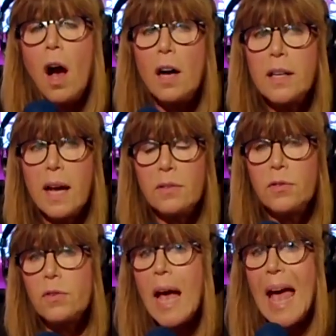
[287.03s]

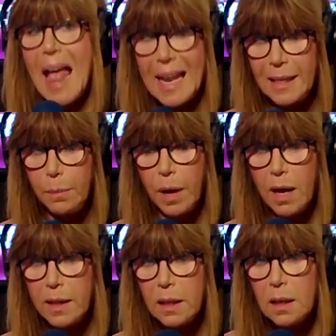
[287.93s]
against
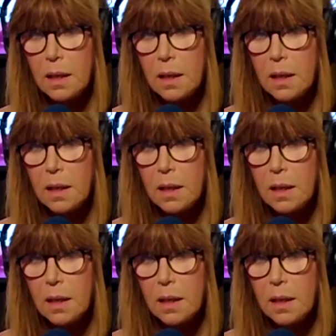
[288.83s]
anybody.